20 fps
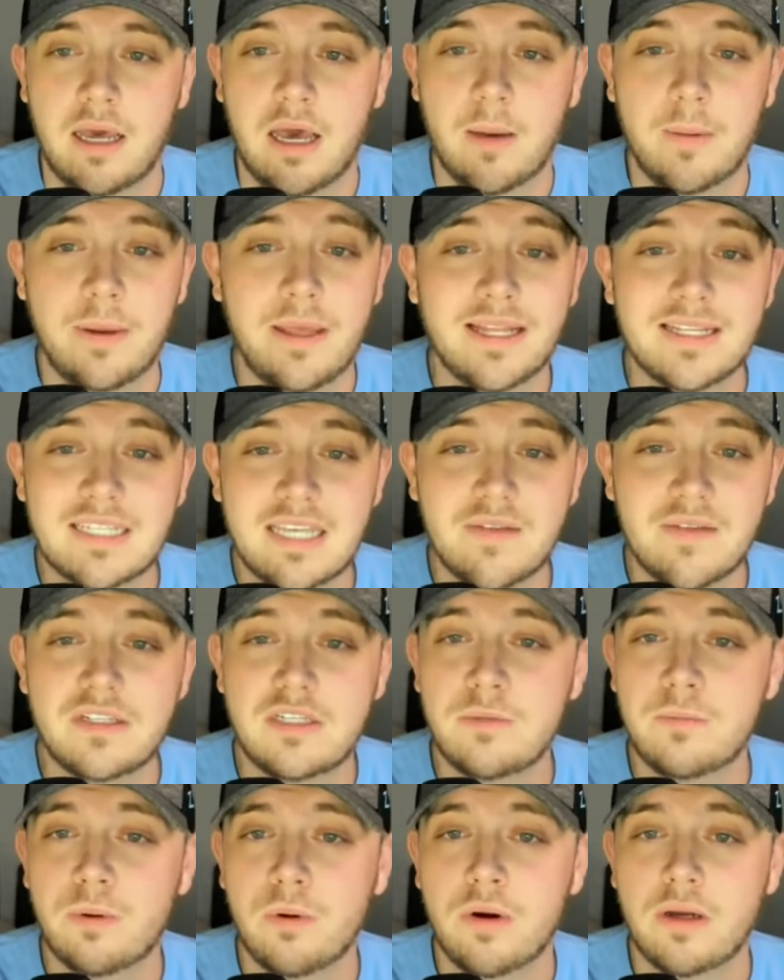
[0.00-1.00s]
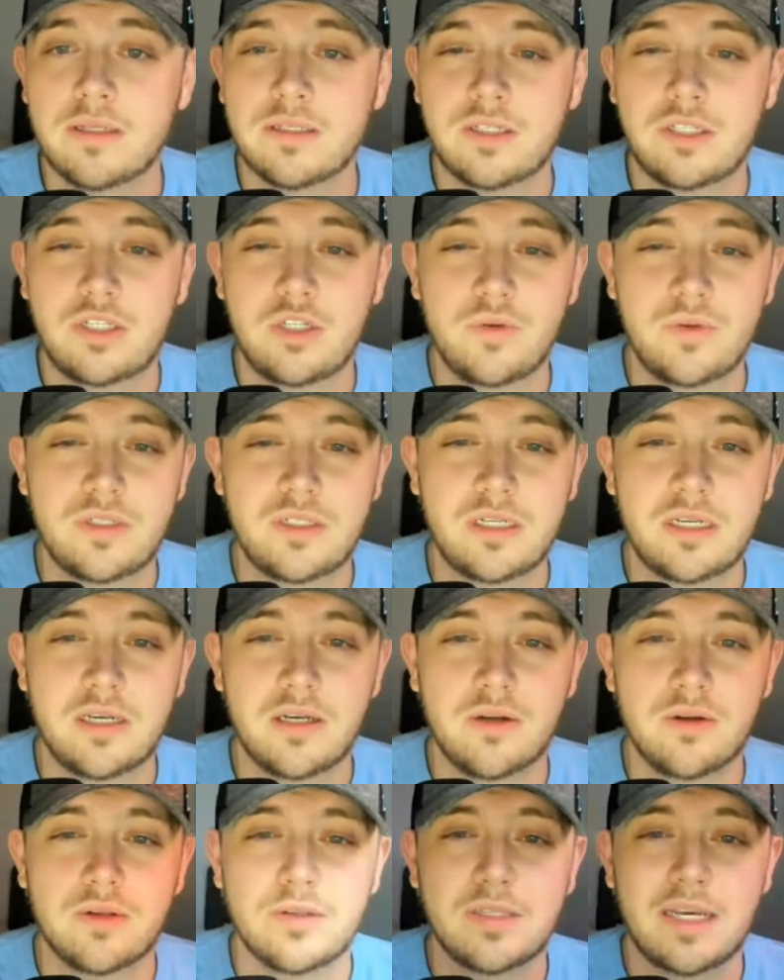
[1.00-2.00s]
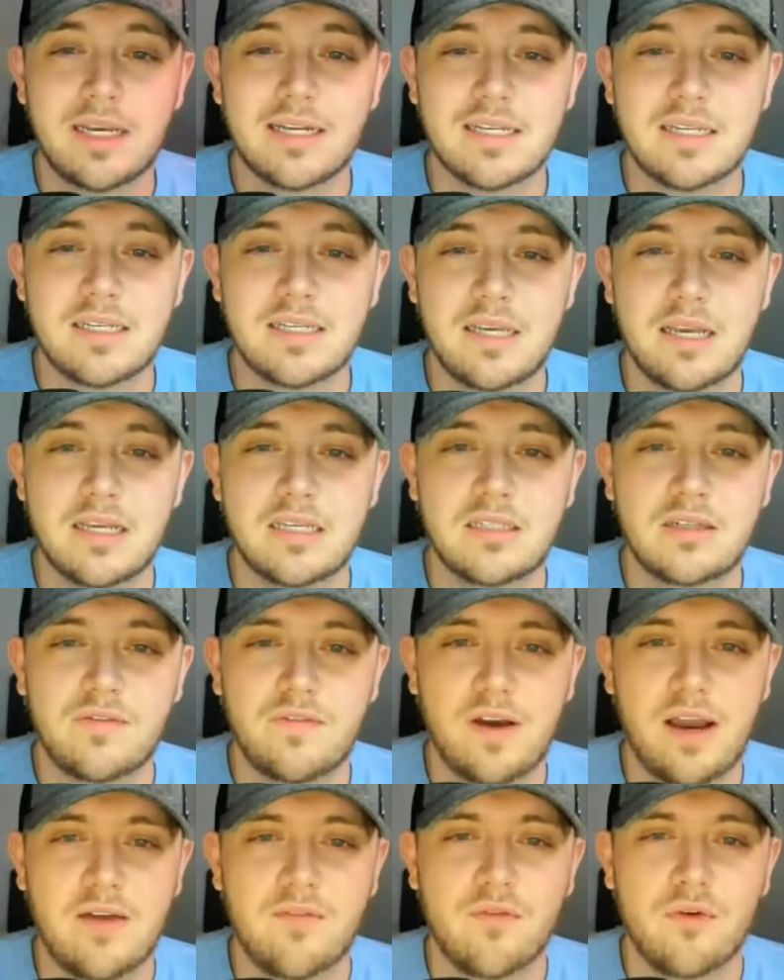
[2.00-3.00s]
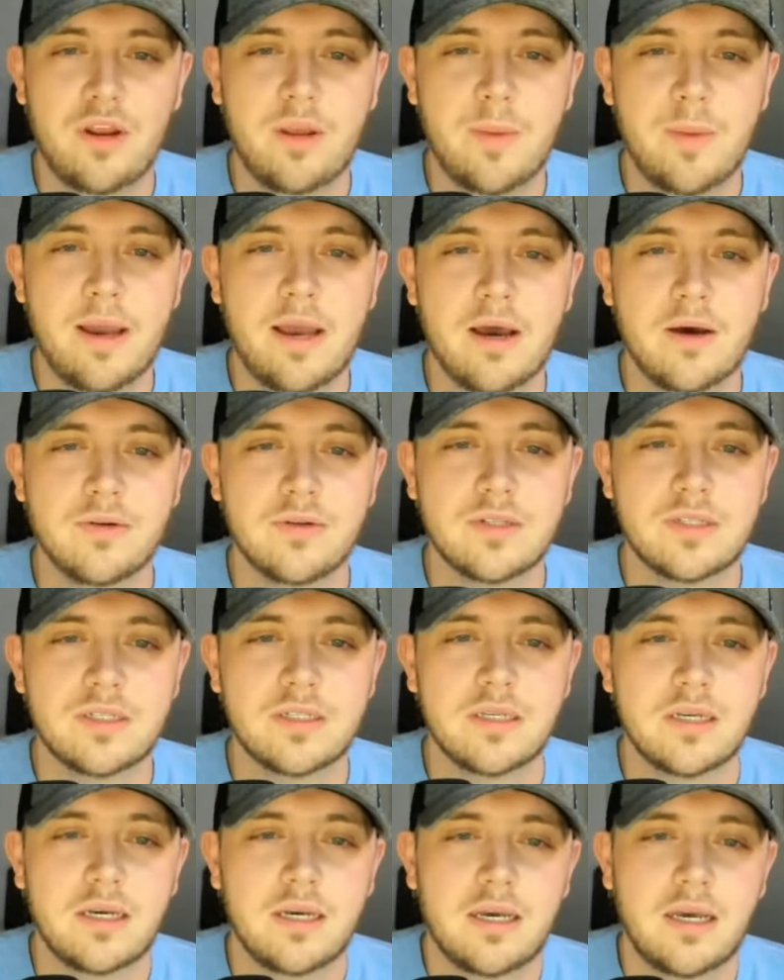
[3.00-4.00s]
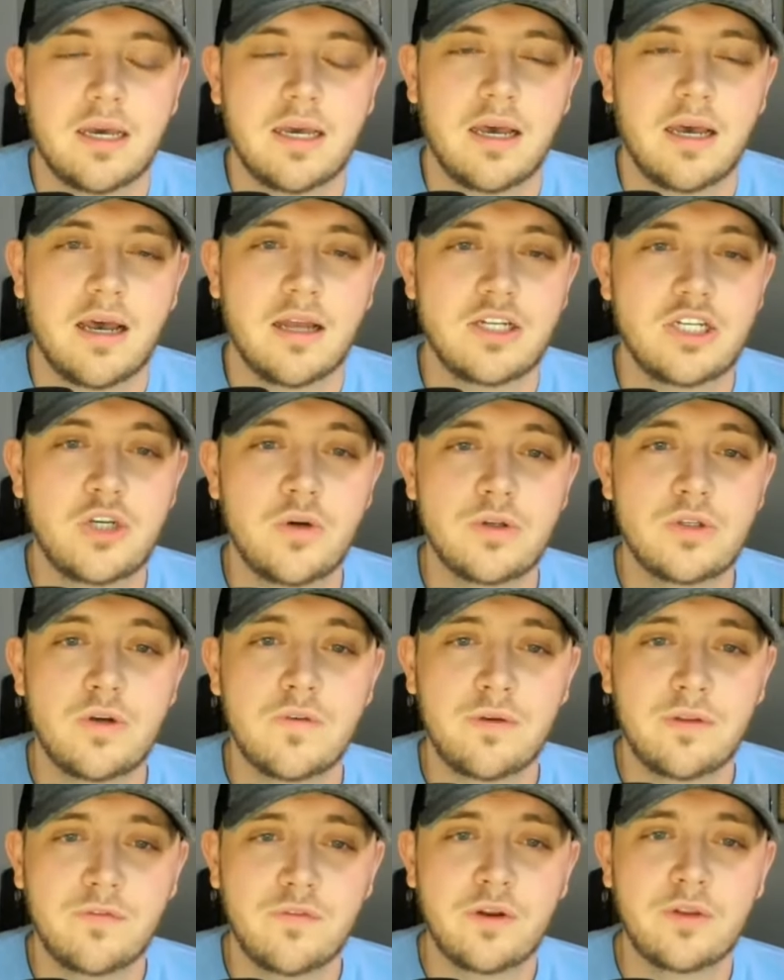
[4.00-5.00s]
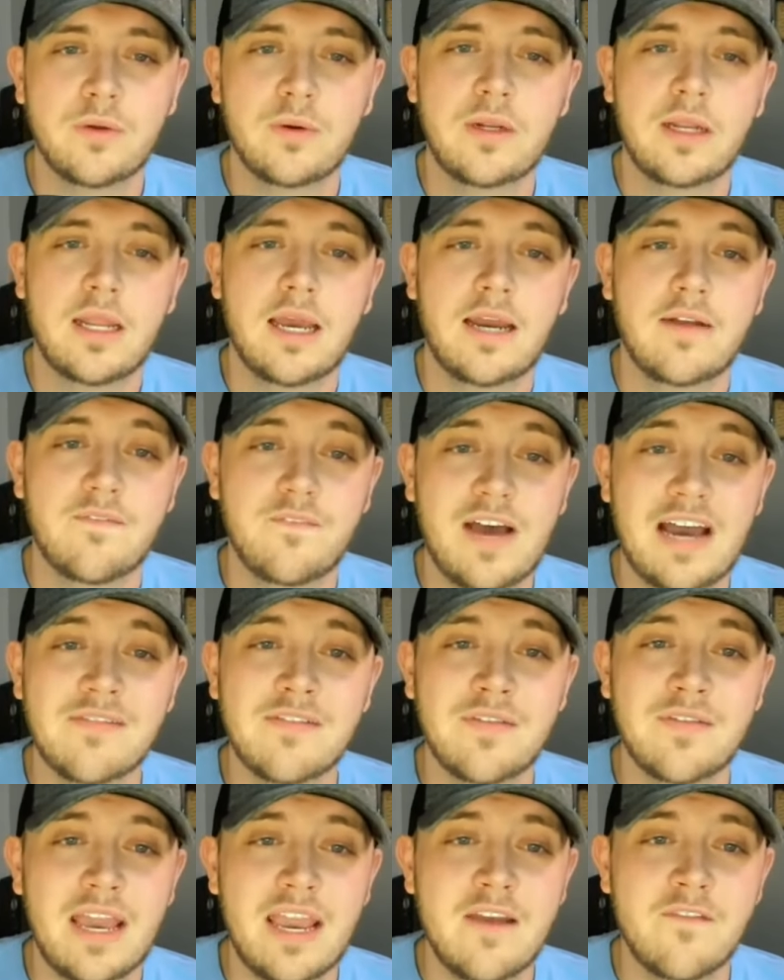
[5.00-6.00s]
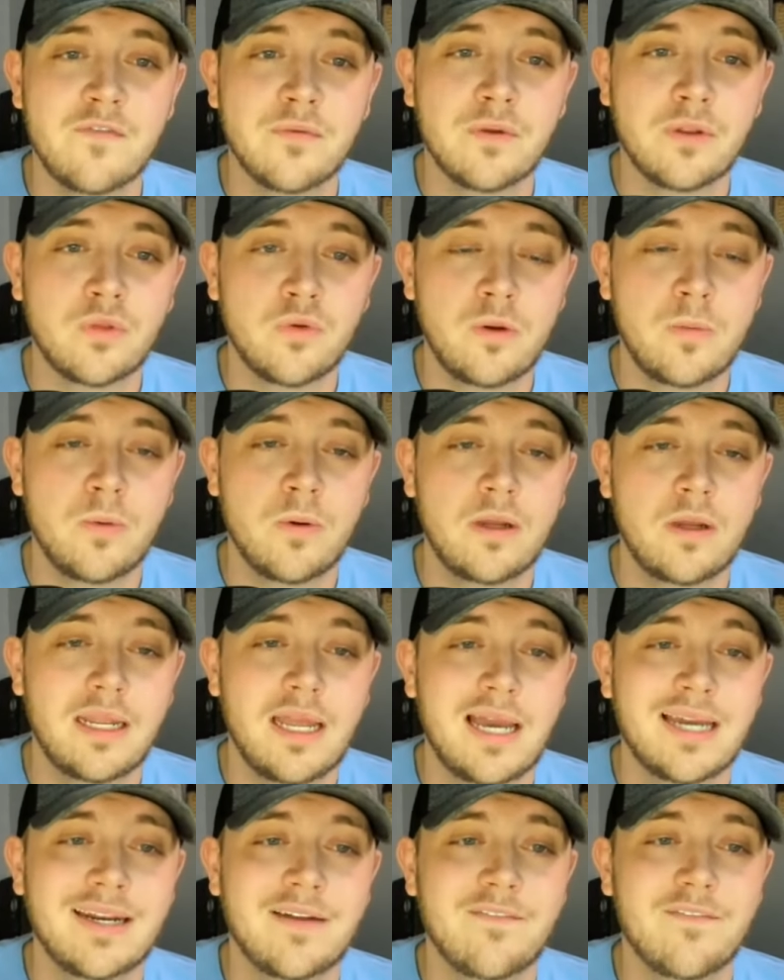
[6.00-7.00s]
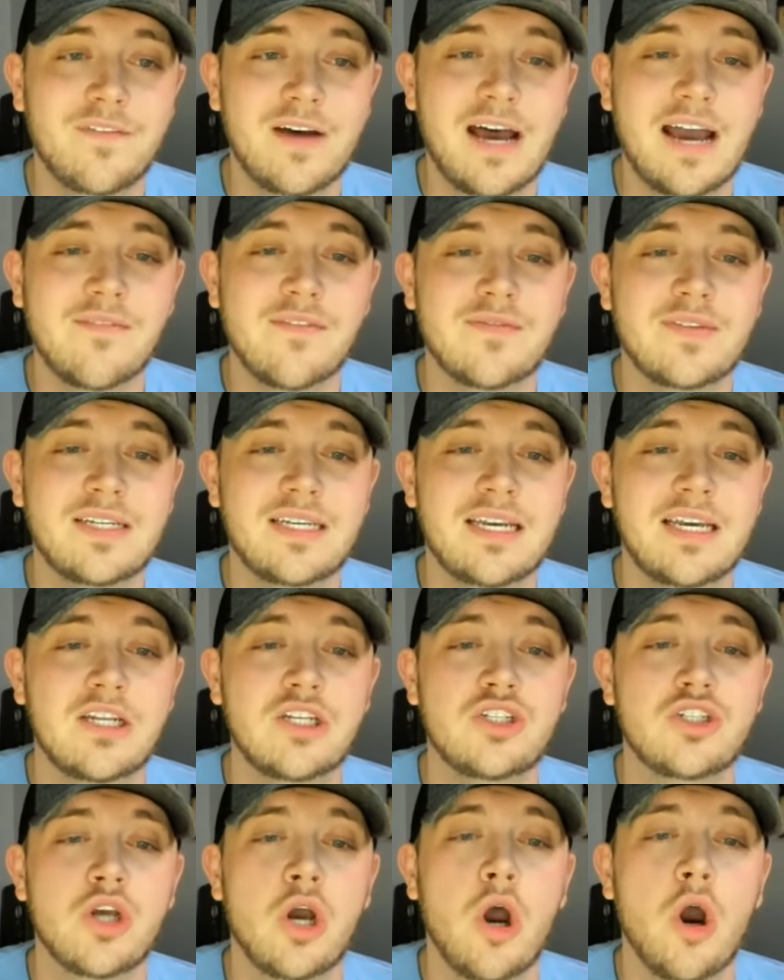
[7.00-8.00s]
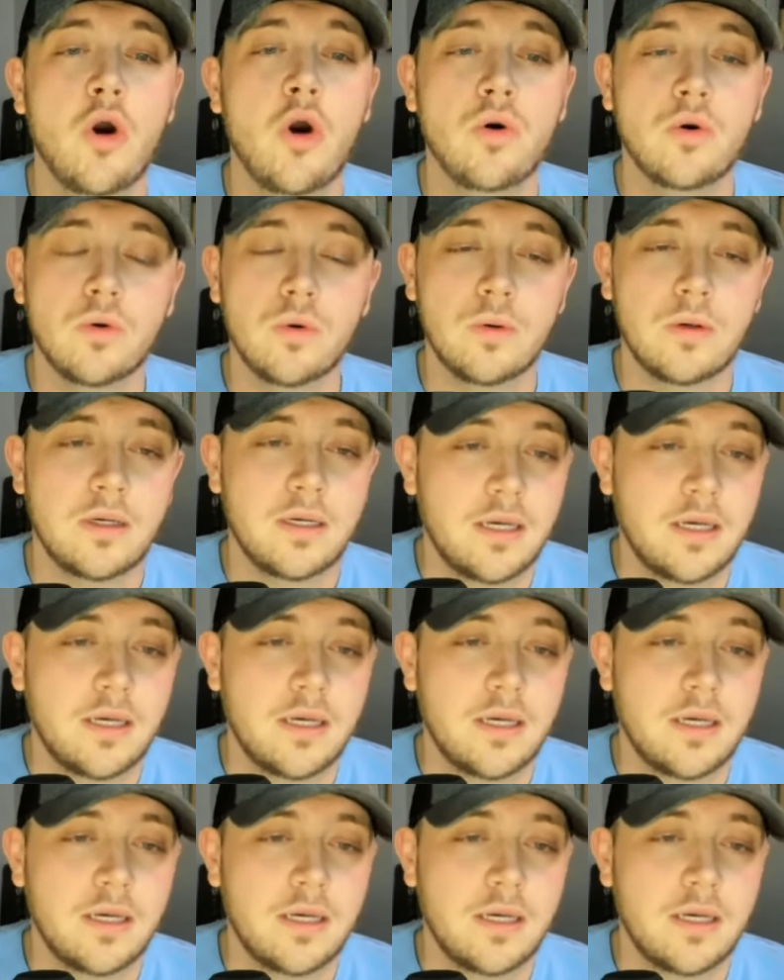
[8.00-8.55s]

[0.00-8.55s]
We had 17 points, 2 steals, an assist, 5 rebounds, 2 of 2 from the free throw line, 5 of 8 from the 3-point line, and 5 of 10 total.